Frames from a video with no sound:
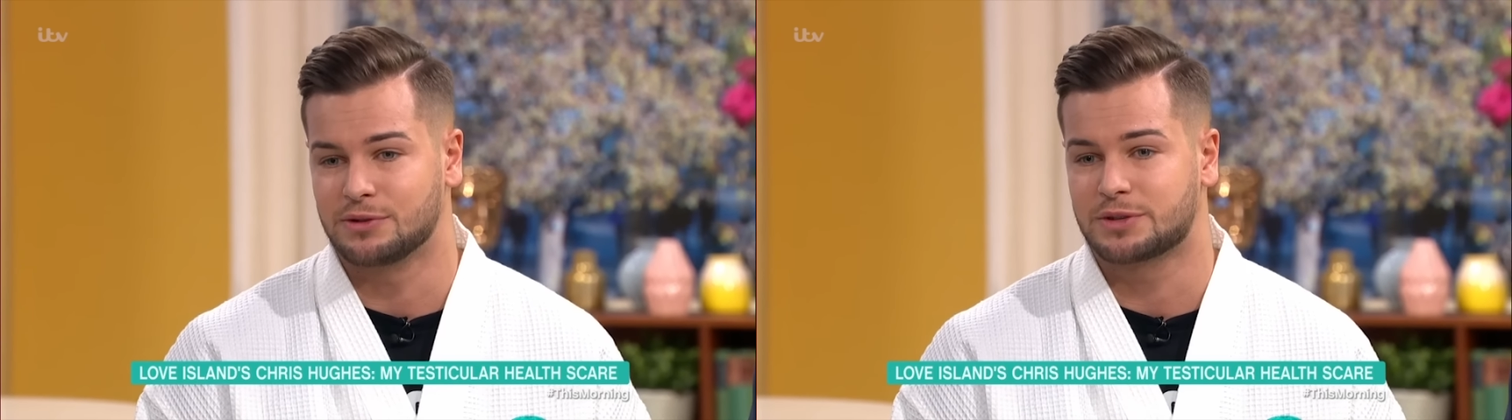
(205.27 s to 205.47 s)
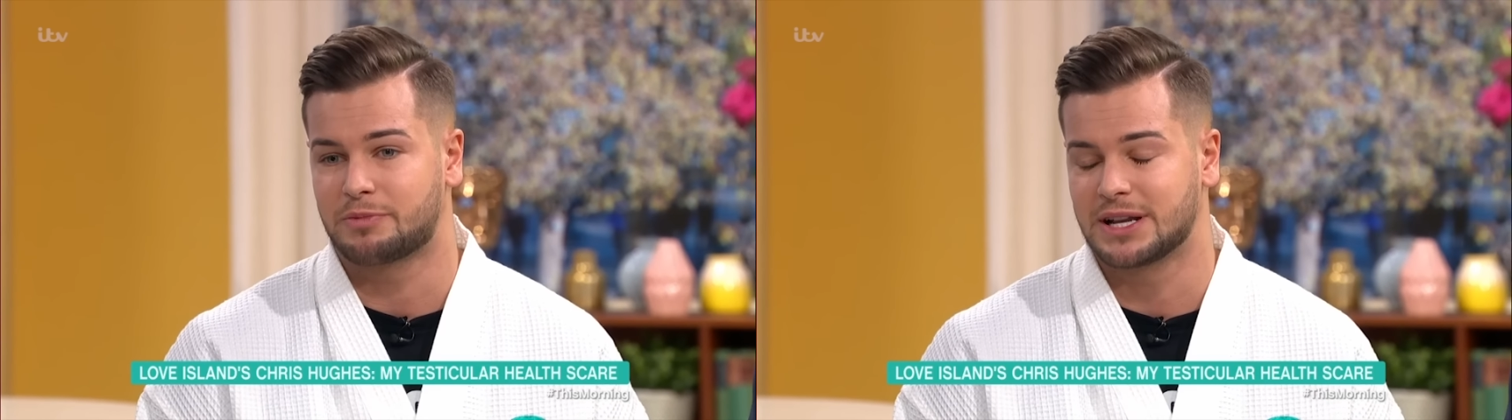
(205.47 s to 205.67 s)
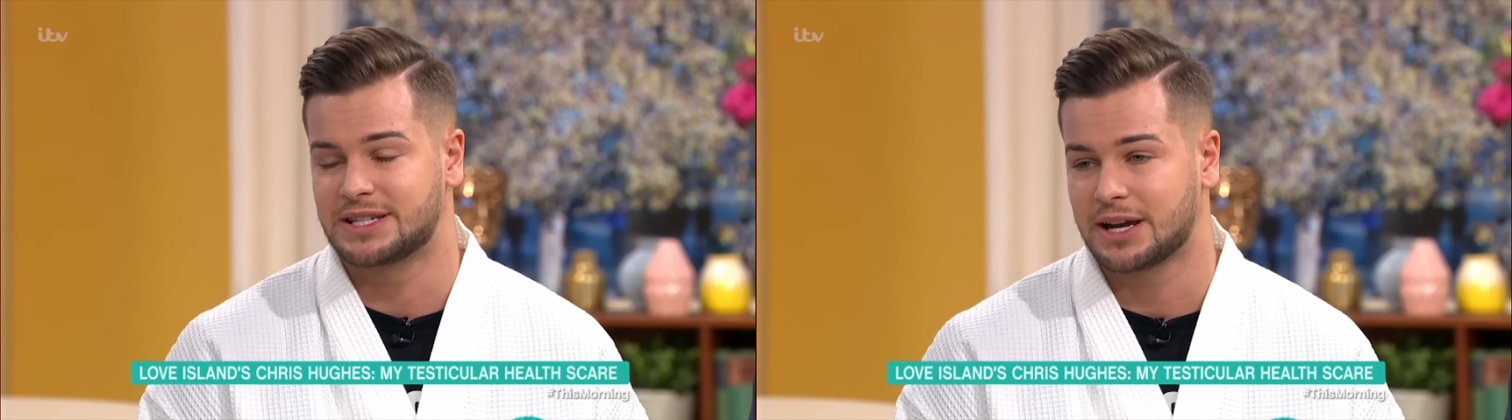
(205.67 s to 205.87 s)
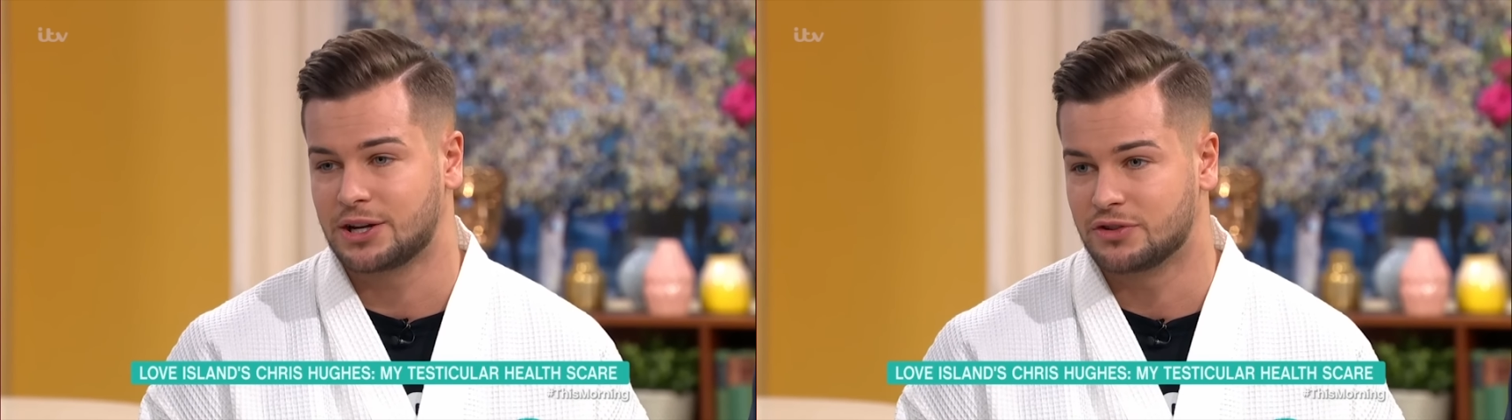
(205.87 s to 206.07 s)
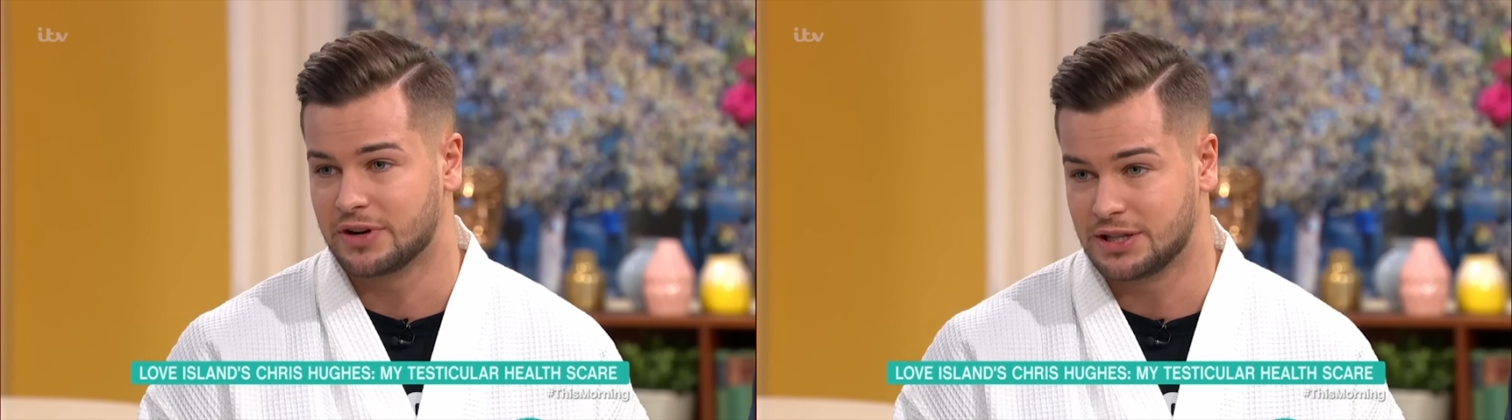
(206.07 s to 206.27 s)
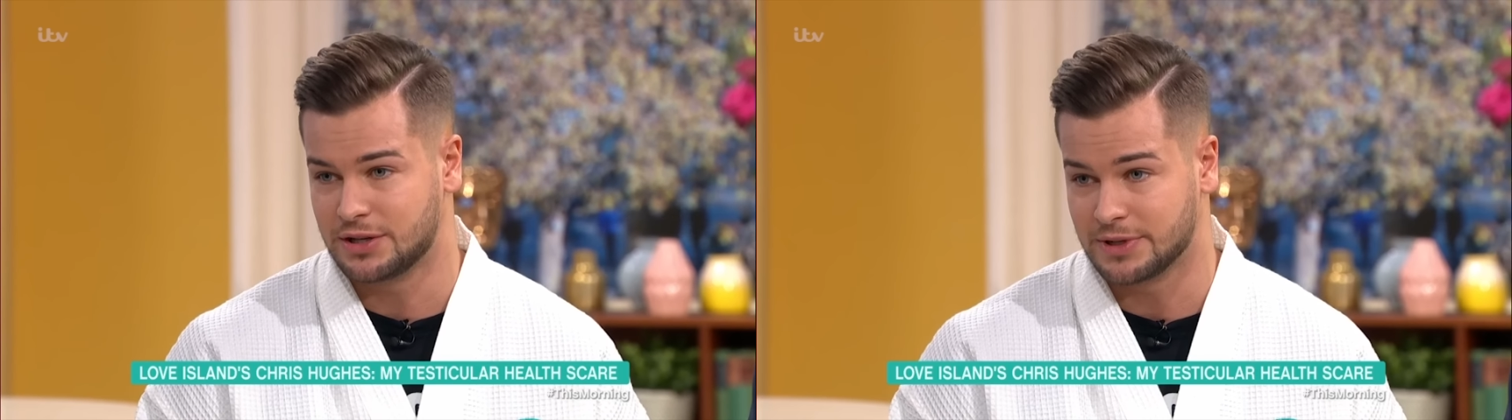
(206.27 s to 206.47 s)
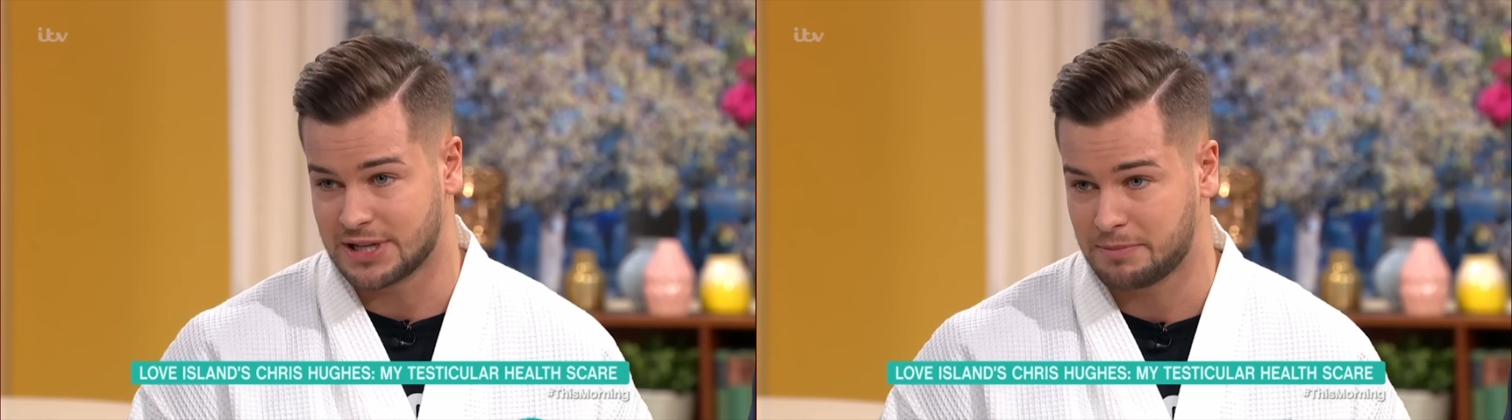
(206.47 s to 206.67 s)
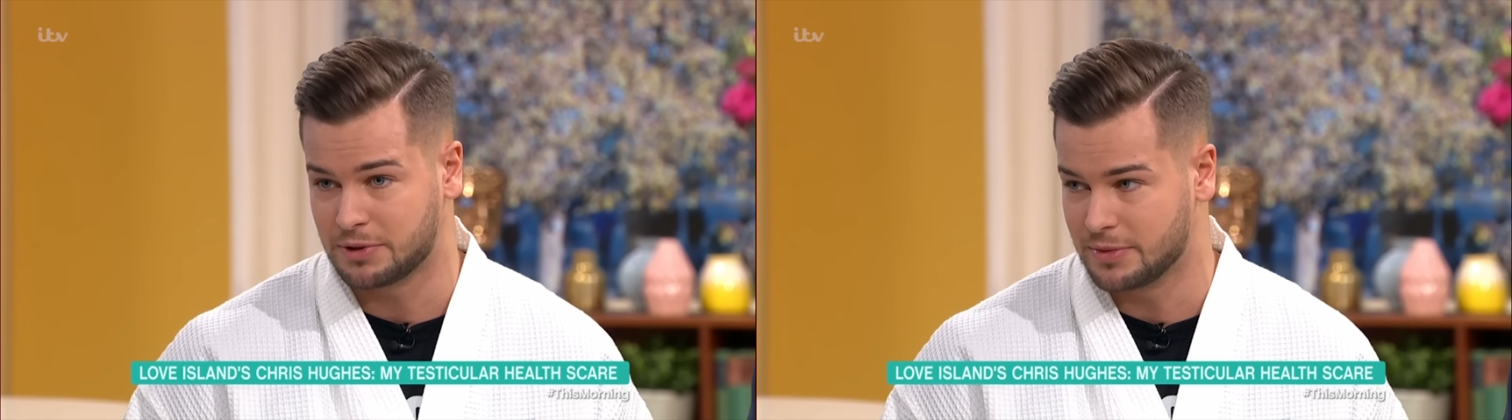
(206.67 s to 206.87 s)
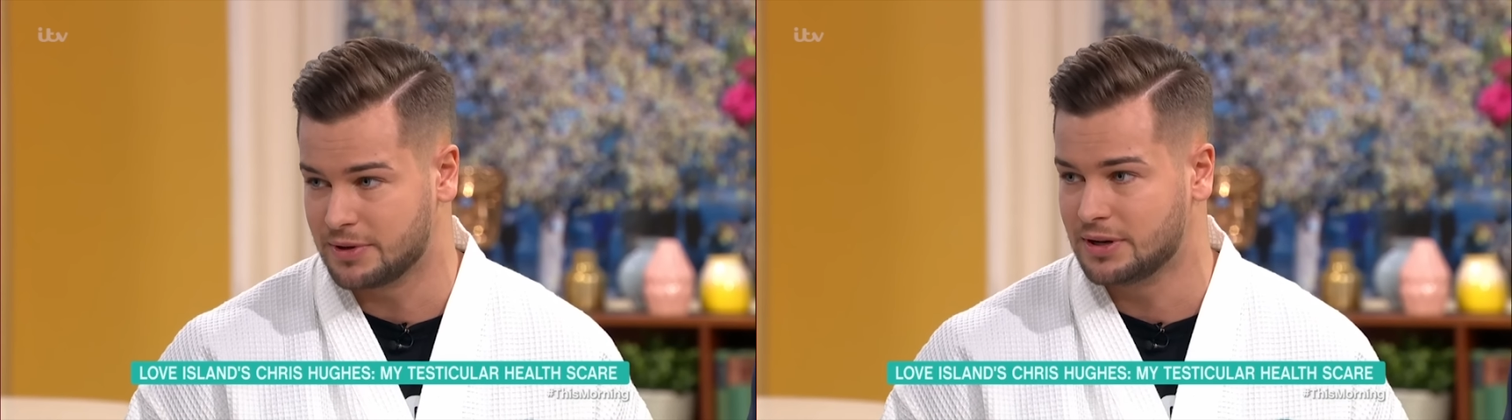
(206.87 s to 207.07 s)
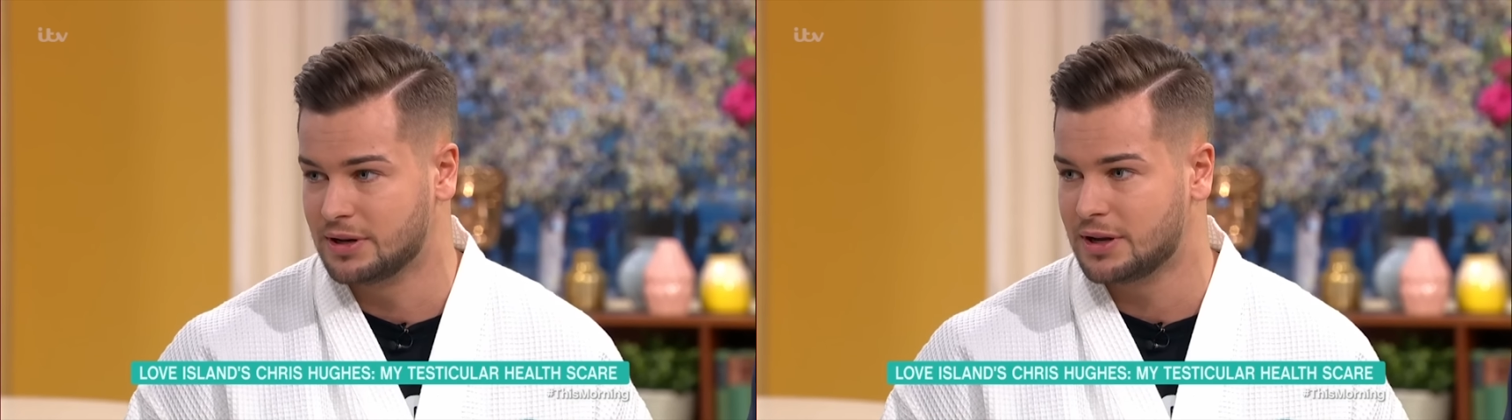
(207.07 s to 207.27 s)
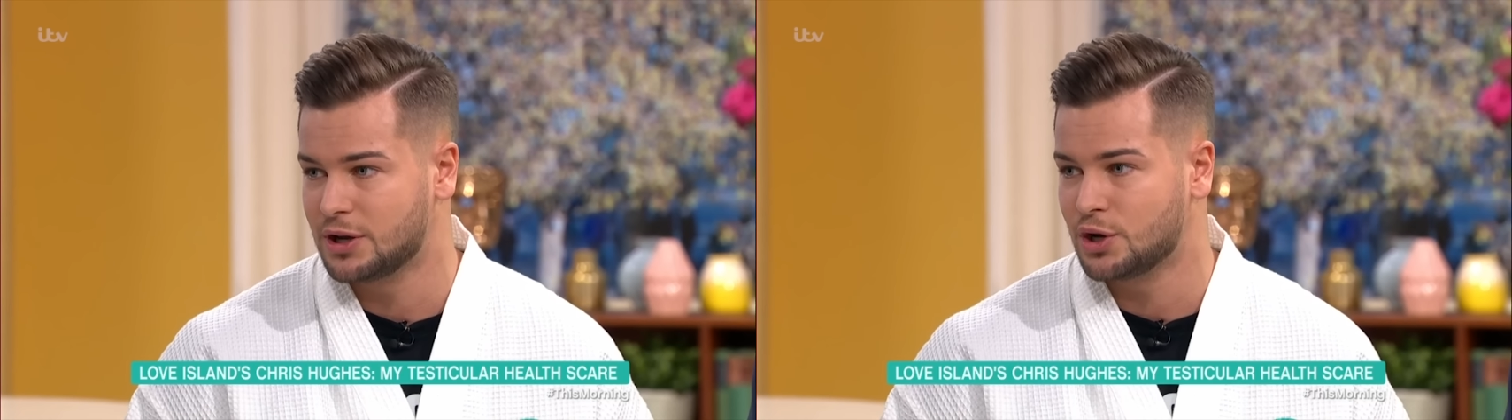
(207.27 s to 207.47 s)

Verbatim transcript: spread secondary into his abdomen,